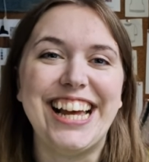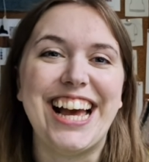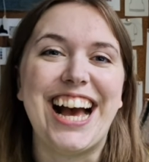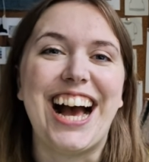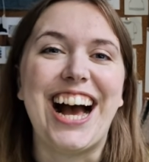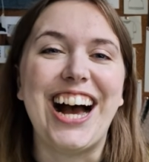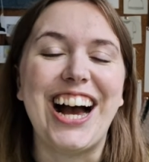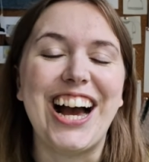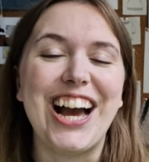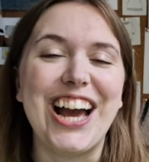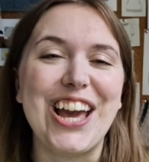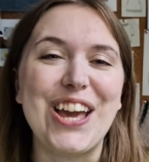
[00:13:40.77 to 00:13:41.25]

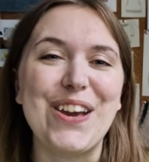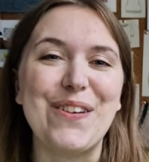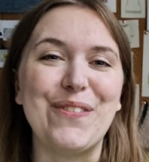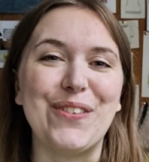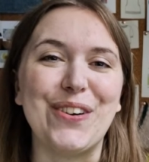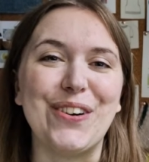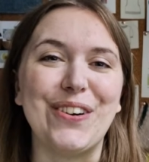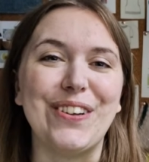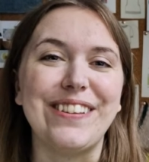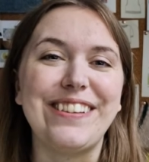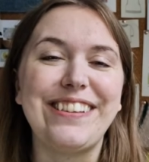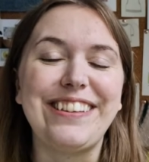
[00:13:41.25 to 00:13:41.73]
I
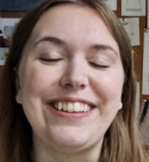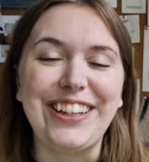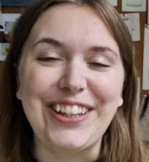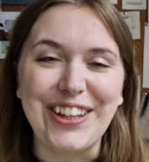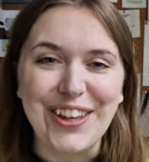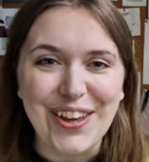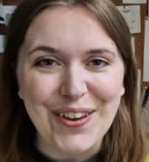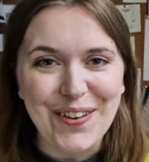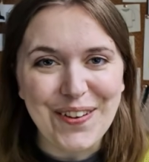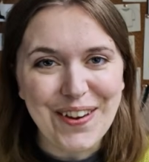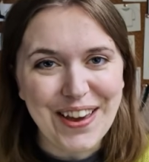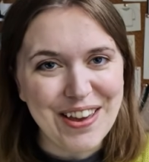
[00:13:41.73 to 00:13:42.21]
will see
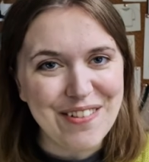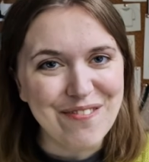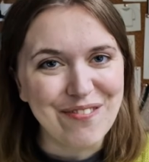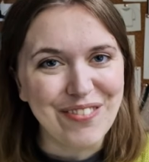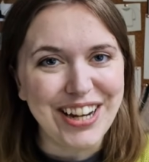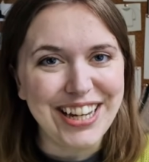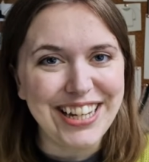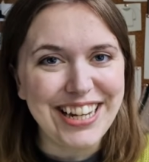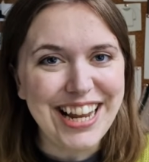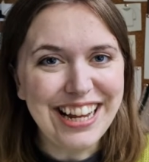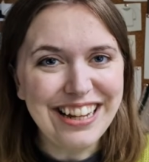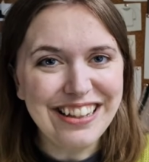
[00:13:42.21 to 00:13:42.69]
you in
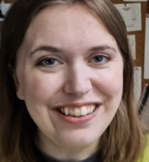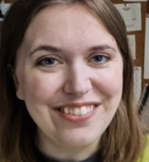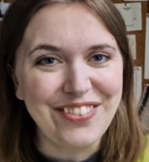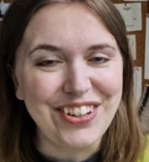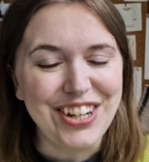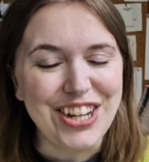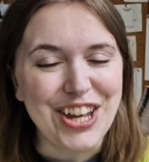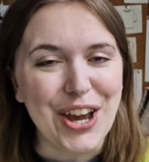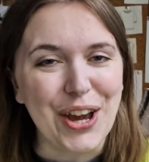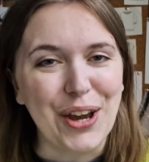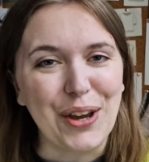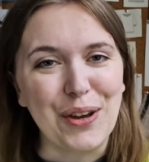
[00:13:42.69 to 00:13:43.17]
my next
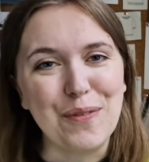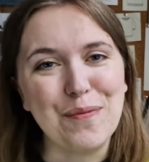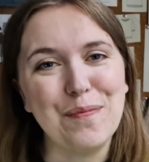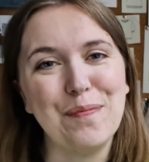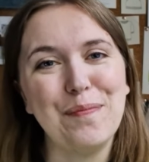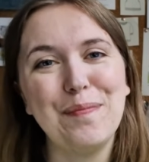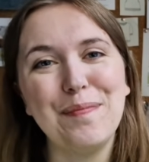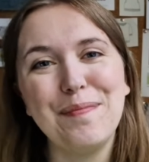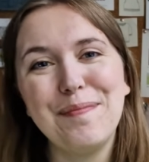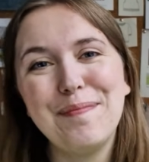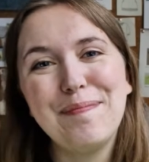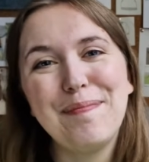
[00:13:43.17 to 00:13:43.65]
video.
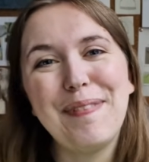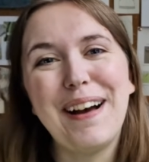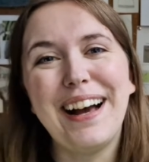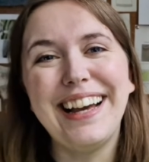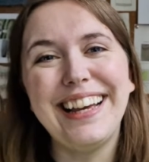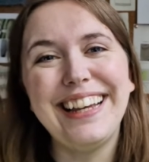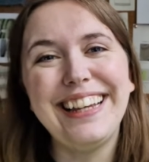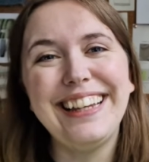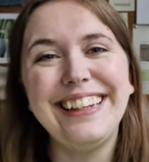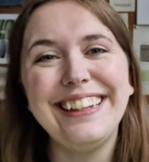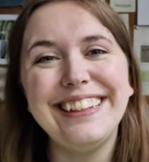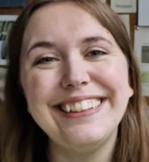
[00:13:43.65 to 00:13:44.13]

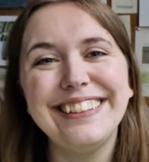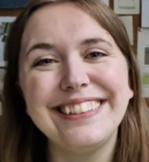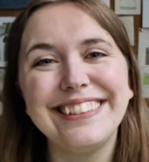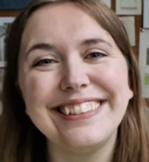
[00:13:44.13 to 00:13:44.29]
Bye.